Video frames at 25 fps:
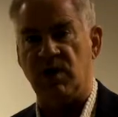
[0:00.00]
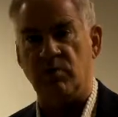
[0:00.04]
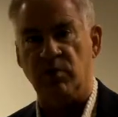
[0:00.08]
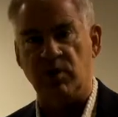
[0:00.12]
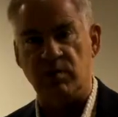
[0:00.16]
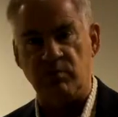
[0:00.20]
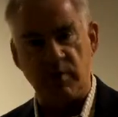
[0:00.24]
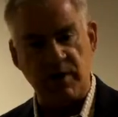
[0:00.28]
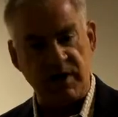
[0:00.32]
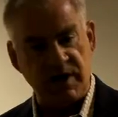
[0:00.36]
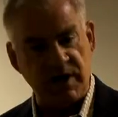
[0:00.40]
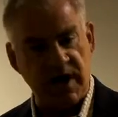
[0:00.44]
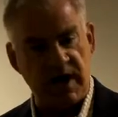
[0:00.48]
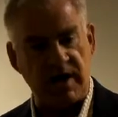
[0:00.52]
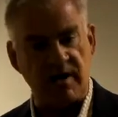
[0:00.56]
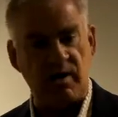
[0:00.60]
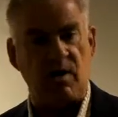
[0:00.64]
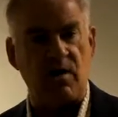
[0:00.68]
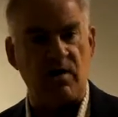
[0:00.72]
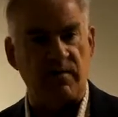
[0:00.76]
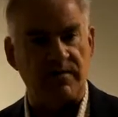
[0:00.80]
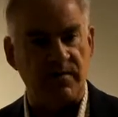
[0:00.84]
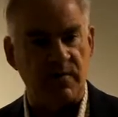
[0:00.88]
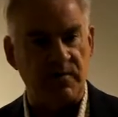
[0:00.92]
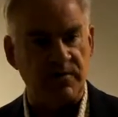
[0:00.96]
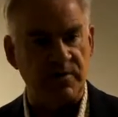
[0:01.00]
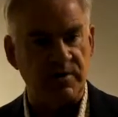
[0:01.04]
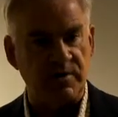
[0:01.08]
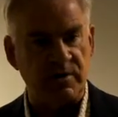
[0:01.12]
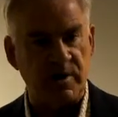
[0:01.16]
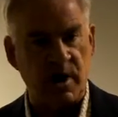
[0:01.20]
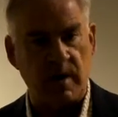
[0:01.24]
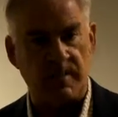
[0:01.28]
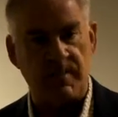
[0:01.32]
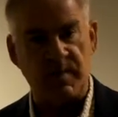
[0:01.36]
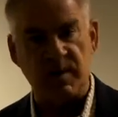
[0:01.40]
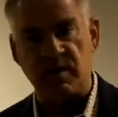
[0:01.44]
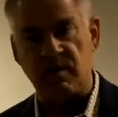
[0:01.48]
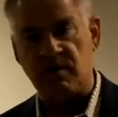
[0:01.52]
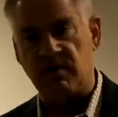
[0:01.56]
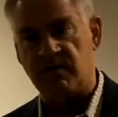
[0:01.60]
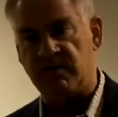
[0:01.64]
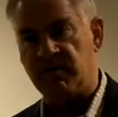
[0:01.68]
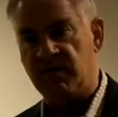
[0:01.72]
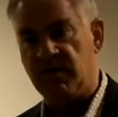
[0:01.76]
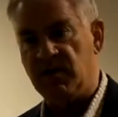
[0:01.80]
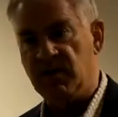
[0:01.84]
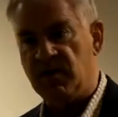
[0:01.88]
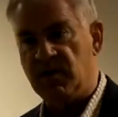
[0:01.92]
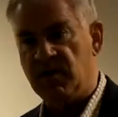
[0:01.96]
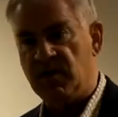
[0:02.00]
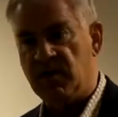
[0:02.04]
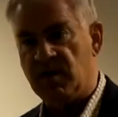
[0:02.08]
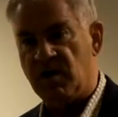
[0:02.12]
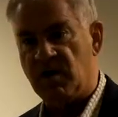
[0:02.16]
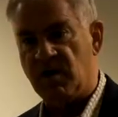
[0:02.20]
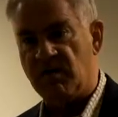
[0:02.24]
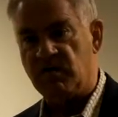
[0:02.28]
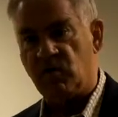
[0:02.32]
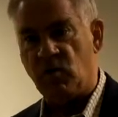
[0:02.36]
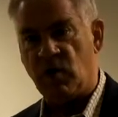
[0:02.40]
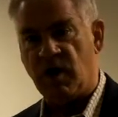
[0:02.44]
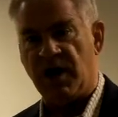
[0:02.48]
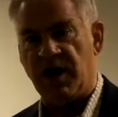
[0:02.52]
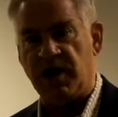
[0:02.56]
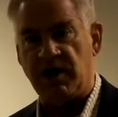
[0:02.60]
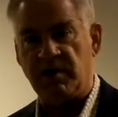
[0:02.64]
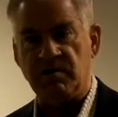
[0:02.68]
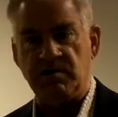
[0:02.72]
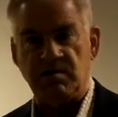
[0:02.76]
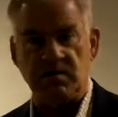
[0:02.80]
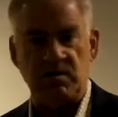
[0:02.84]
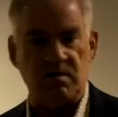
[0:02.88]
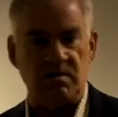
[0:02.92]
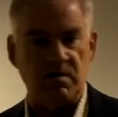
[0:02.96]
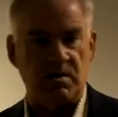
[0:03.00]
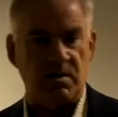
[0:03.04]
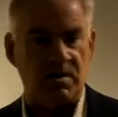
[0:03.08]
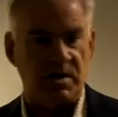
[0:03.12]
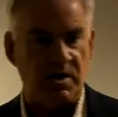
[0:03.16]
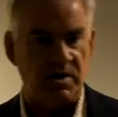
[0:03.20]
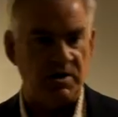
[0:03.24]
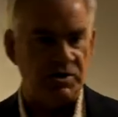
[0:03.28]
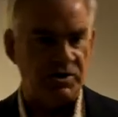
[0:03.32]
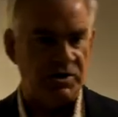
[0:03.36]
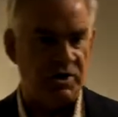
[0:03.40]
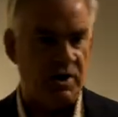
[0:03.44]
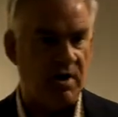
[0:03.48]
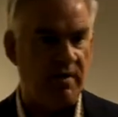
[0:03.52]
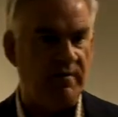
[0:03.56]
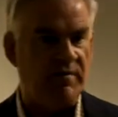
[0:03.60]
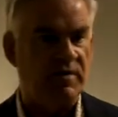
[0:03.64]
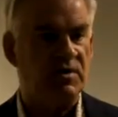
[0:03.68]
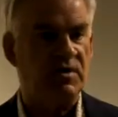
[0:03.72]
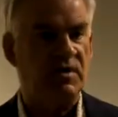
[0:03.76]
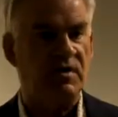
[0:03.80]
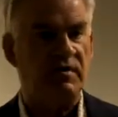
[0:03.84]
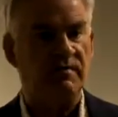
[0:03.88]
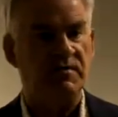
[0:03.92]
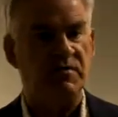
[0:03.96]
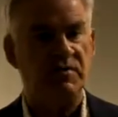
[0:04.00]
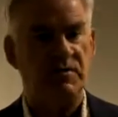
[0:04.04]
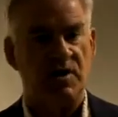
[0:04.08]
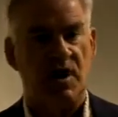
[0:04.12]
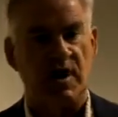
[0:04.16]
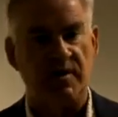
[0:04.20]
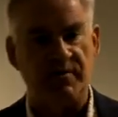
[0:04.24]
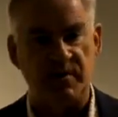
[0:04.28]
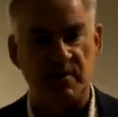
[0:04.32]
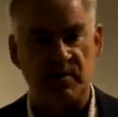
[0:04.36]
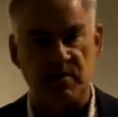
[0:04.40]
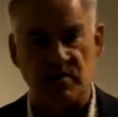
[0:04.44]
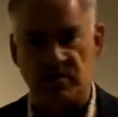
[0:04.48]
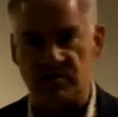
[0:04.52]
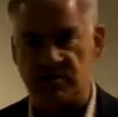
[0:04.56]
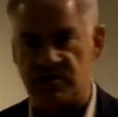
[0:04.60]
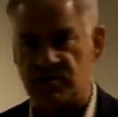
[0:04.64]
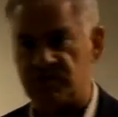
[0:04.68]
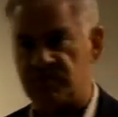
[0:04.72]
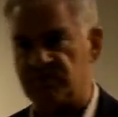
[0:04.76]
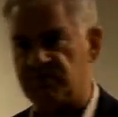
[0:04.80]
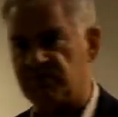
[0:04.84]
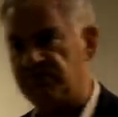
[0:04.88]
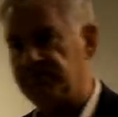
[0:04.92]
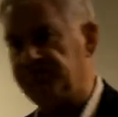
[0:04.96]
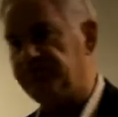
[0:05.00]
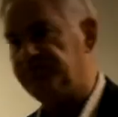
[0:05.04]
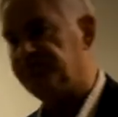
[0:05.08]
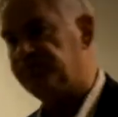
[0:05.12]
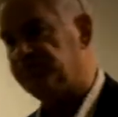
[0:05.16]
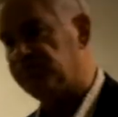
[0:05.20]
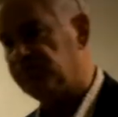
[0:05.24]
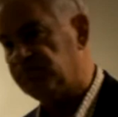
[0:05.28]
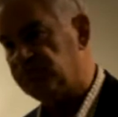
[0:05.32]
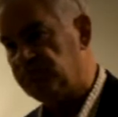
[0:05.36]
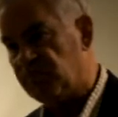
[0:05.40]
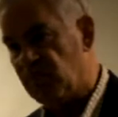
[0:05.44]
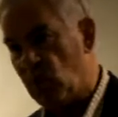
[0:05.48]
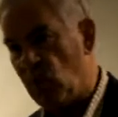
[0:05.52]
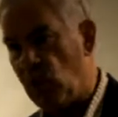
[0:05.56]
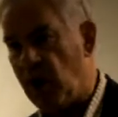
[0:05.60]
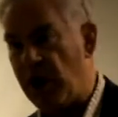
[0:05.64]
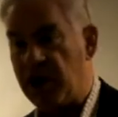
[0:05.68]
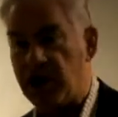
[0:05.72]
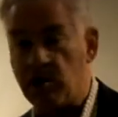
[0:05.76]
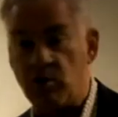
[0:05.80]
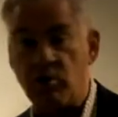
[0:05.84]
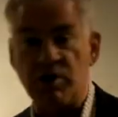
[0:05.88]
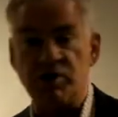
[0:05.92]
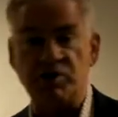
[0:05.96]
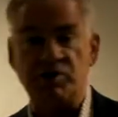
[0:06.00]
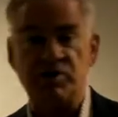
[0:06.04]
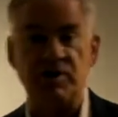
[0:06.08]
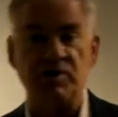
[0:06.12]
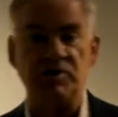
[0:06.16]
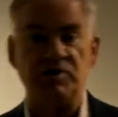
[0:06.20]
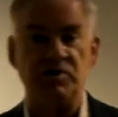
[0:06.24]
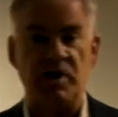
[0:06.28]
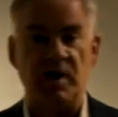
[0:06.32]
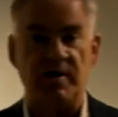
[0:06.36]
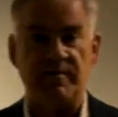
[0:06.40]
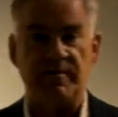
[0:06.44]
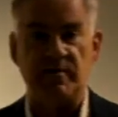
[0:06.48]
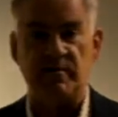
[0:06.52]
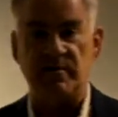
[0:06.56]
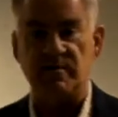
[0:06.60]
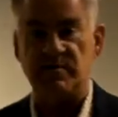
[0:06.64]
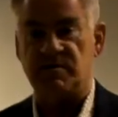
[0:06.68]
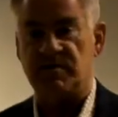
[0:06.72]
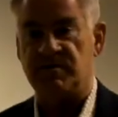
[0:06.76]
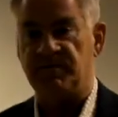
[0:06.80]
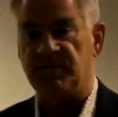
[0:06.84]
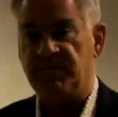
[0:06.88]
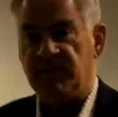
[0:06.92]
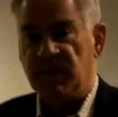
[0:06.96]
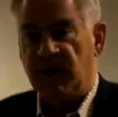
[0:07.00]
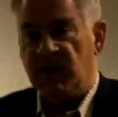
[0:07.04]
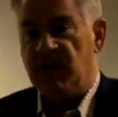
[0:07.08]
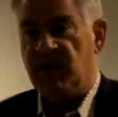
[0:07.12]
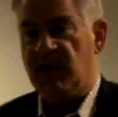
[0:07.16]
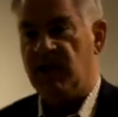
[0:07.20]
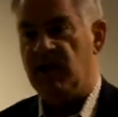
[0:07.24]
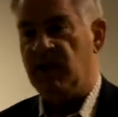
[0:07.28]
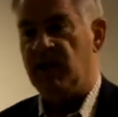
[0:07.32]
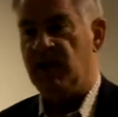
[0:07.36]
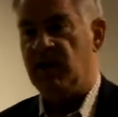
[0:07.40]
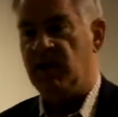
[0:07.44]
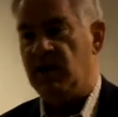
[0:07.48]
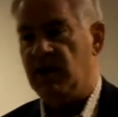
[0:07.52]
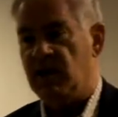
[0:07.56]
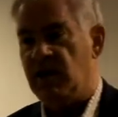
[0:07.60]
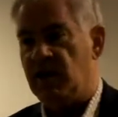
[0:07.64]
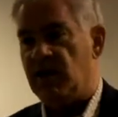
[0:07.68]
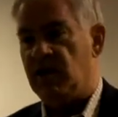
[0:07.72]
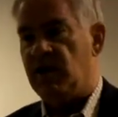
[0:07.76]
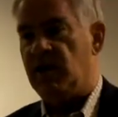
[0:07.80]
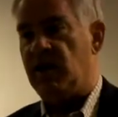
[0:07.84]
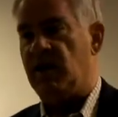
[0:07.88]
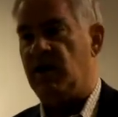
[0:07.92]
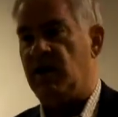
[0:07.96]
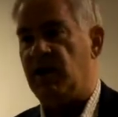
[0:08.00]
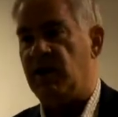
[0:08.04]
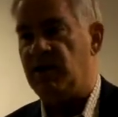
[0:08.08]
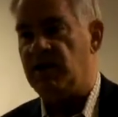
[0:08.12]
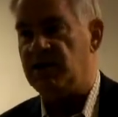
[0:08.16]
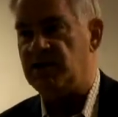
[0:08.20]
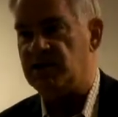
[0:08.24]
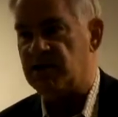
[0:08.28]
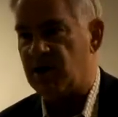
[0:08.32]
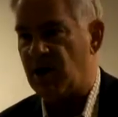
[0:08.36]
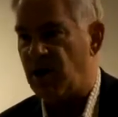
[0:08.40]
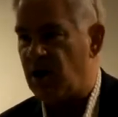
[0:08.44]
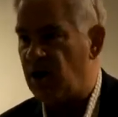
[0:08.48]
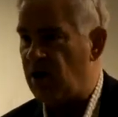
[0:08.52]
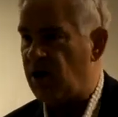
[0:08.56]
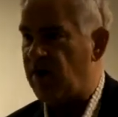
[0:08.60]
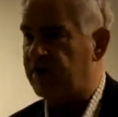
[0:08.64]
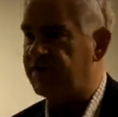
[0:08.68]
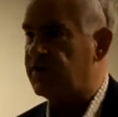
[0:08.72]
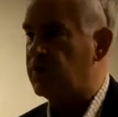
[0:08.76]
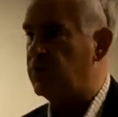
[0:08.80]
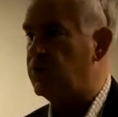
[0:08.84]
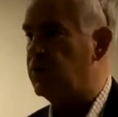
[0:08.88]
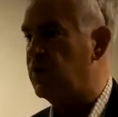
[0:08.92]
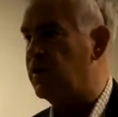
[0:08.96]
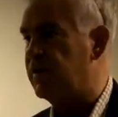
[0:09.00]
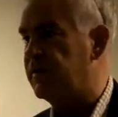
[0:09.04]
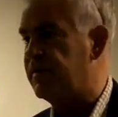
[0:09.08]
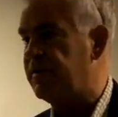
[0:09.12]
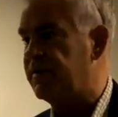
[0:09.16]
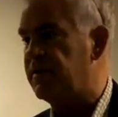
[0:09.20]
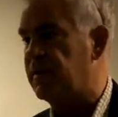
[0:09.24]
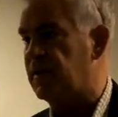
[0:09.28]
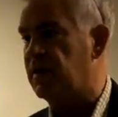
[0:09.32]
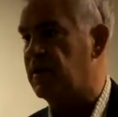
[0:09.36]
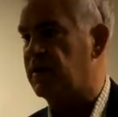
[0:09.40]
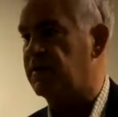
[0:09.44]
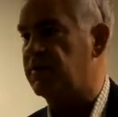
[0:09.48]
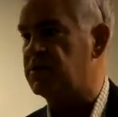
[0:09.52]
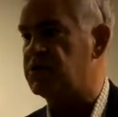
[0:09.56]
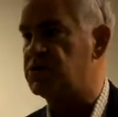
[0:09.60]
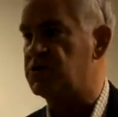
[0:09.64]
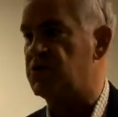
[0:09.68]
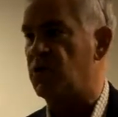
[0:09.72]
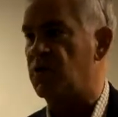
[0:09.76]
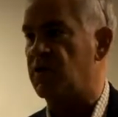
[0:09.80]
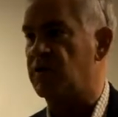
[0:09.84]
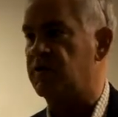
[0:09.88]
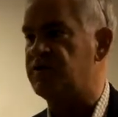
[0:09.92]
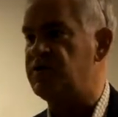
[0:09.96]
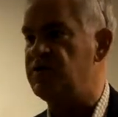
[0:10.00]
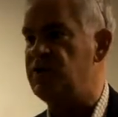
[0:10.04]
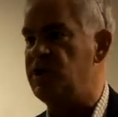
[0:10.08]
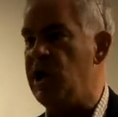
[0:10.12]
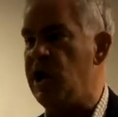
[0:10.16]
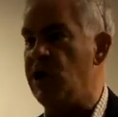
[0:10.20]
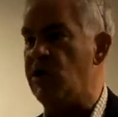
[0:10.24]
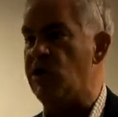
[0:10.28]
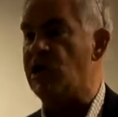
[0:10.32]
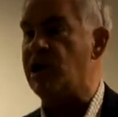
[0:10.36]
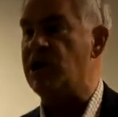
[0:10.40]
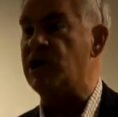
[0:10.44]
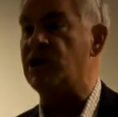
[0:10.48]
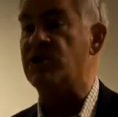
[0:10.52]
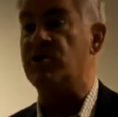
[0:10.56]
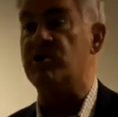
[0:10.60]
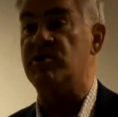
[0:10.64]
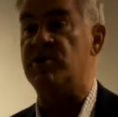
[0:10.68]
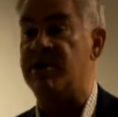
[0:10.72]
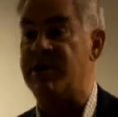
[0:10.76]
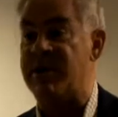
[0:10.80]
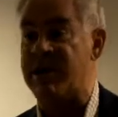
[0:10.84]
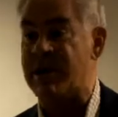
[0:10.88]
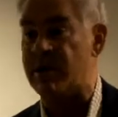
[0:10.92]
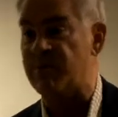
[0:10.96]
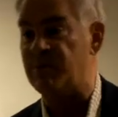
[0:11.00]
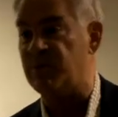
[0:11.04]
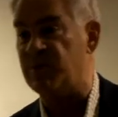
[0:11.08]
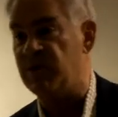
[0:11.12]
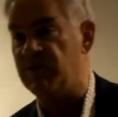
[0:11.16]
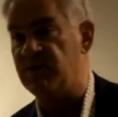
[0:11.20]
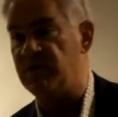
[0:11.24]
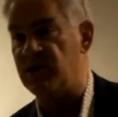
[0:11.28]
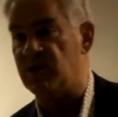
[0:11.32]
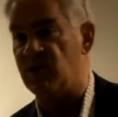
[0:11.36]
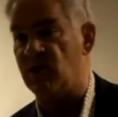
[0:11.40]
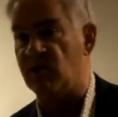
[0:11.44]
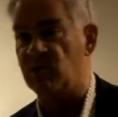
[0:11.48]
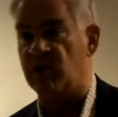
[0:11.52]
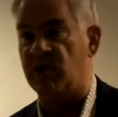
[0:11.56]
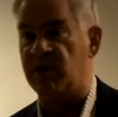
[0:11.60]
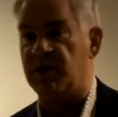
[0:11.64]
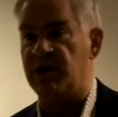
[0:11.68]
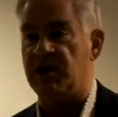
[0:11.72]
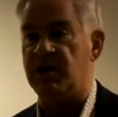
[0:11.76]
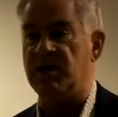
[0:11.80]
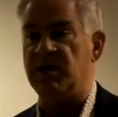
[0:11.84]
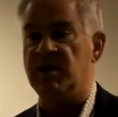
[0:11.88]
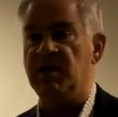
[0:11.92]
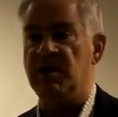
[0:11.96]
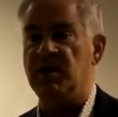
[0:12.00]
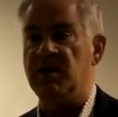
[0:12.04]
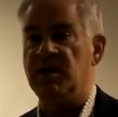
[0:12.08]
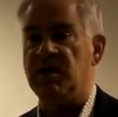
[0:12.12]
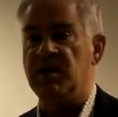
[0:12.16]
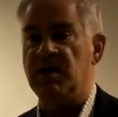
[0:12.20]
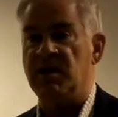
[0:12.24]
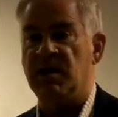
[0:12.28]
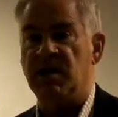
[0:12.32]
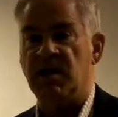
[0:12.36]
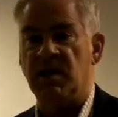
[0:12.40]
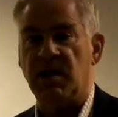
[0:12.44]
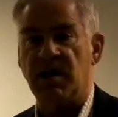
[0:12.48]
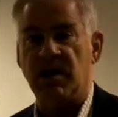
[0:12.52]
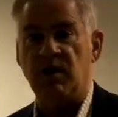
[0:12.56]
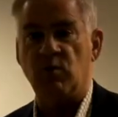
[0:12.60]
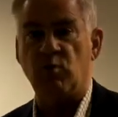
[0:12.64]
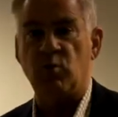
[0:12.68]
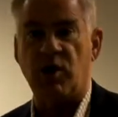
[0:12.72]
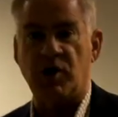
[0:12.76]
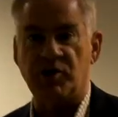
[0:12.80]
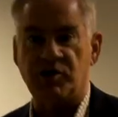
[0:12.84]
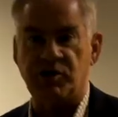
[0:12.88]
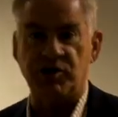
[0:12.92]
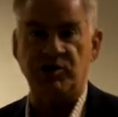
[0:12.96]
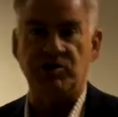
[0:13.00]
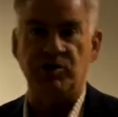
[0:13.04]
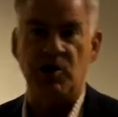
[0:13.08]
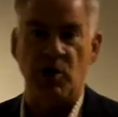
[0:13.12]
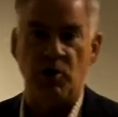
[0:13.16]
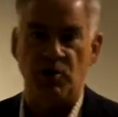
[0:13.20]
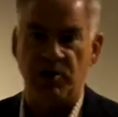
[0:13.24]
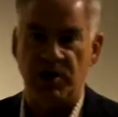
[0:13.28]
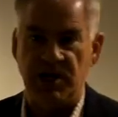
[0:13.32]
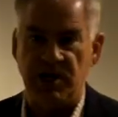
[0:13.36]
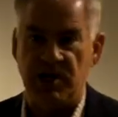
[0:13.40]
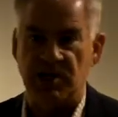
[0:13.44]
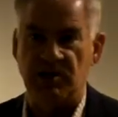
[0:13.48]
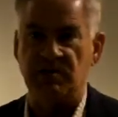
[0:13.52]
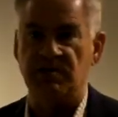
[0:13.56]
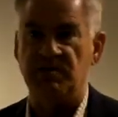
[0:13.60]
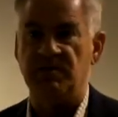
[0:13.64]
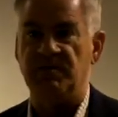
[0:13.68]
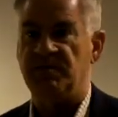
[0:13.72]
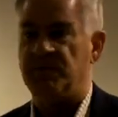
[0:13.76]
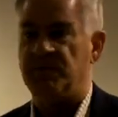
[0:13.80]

when we got off on the topic of white conservative Southerners, white Christian Southerners, and he scoffed with the sort of sneering contempt that only a Washingtonian